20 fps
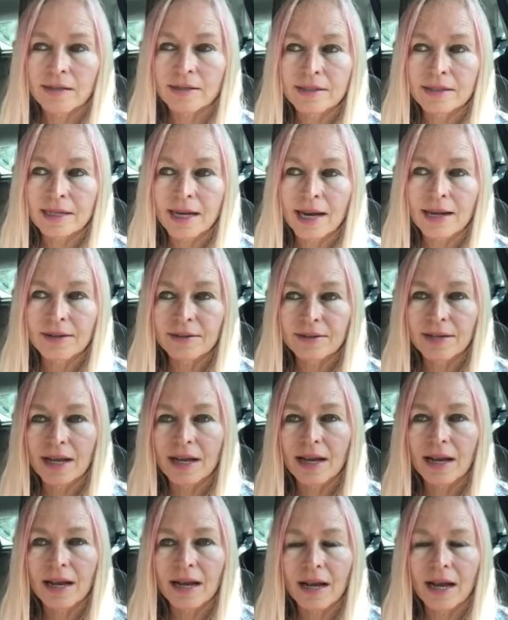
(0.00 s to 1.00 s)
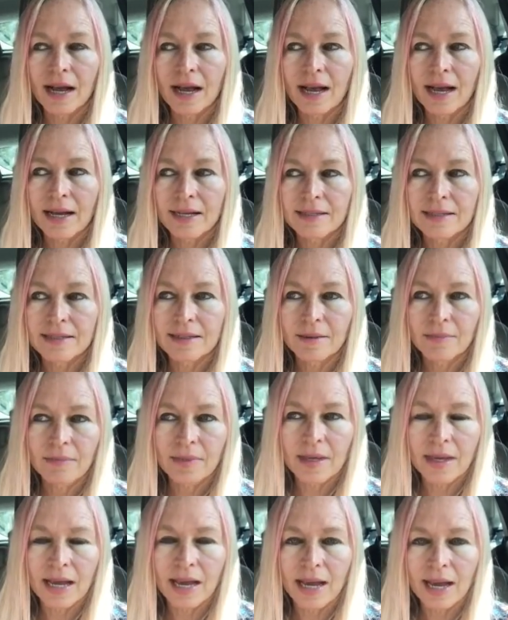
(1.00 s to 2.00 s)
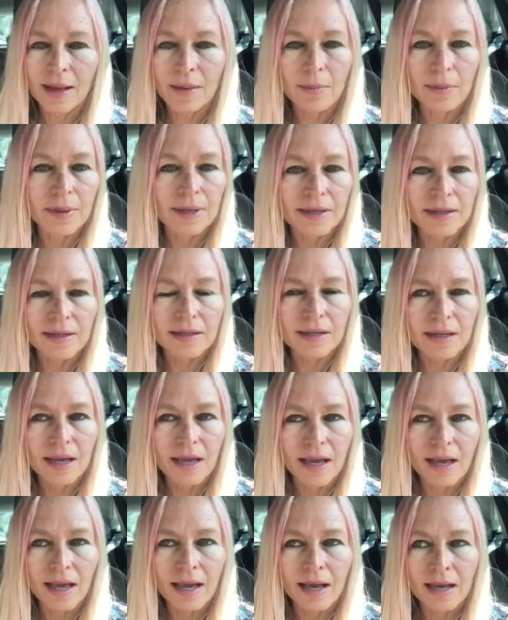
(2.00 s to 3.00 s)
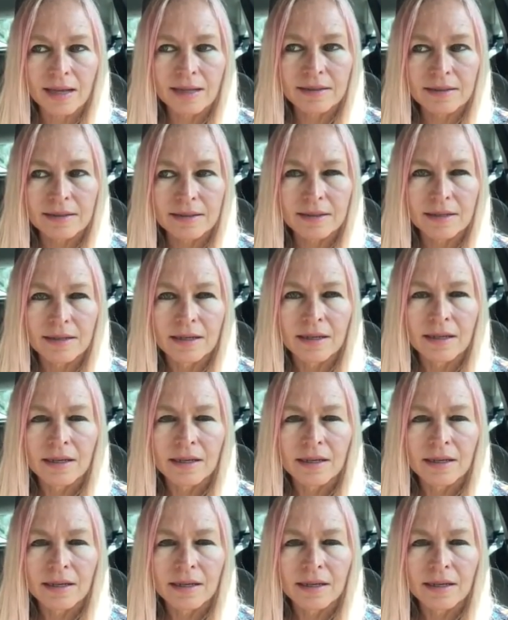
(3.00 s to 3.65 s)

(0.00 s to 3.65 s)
Saturday I had something happen, and